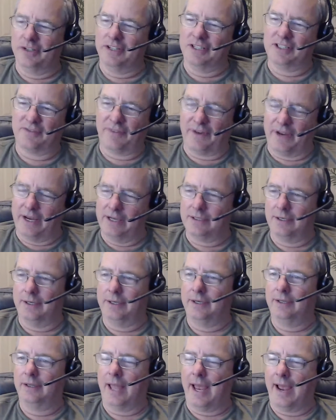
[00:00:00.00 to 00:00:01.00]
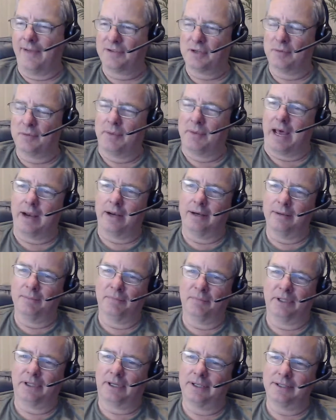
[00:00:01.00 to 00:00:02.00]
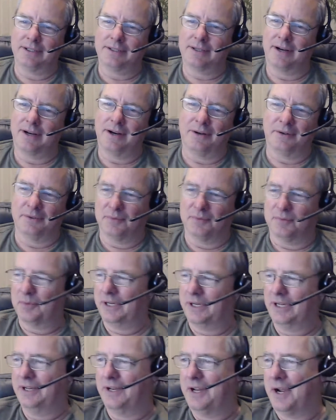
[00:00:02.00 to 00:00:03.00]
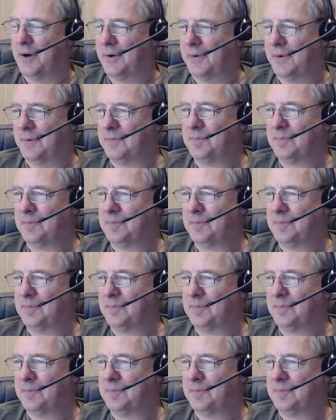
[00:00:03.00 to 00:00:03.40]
in his face and he laughs about it because what do you know?